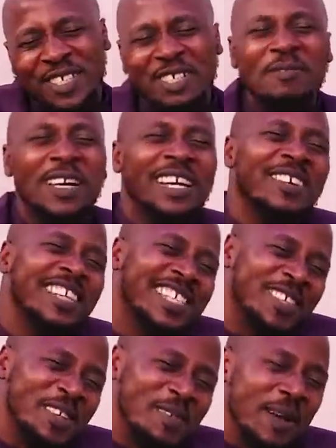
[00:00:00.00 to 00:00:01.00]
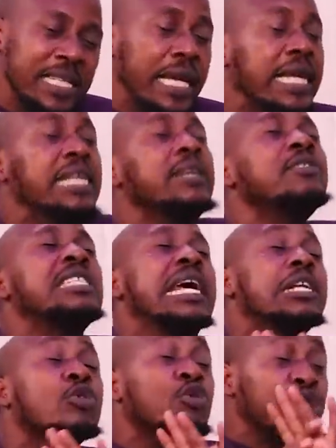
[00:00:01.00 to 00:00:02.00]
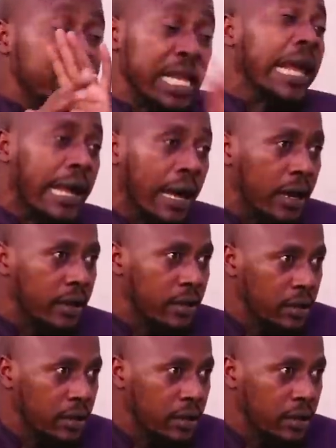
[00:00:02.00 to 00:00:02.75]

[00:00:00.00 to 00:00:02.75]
you too, my God, you're so romantic. He settles there.